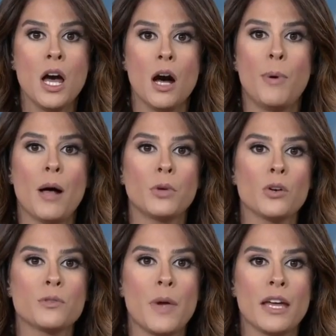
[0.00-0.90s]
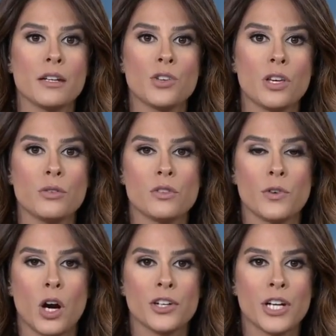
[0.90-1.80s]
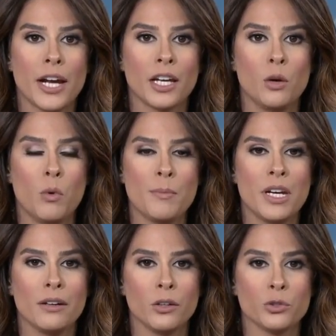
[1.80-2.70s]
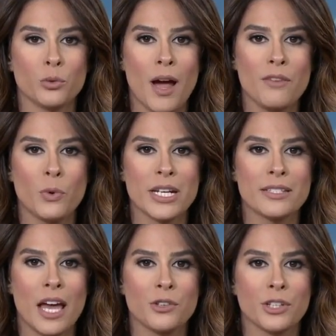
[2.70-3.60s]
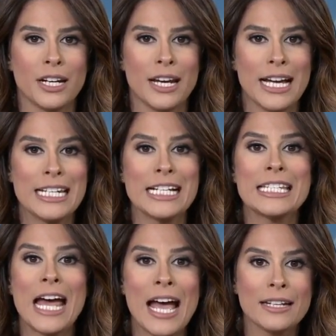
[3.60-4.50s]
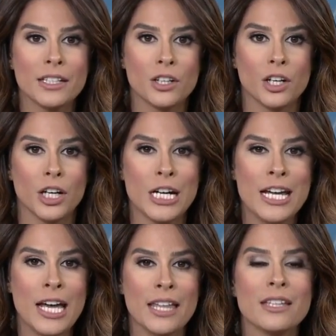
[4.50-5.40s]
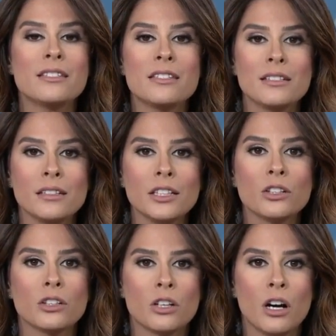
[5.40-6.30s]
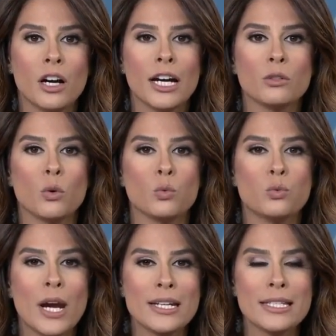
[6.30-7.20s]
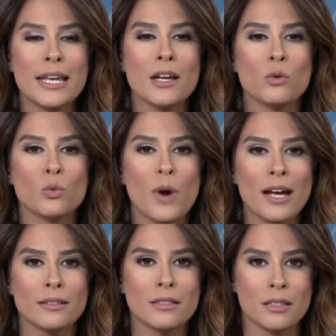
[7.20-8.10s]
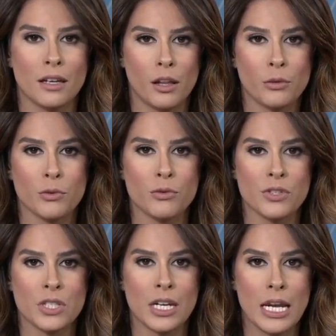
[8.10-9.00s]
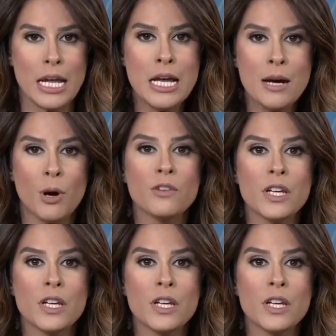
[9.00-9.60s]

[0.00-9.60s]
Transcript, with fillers: A Palm Coast man is accused of carjacking a woman in her driveway Saturday night, attacking her, and then stealing her car and racing recklessly through the city. Part of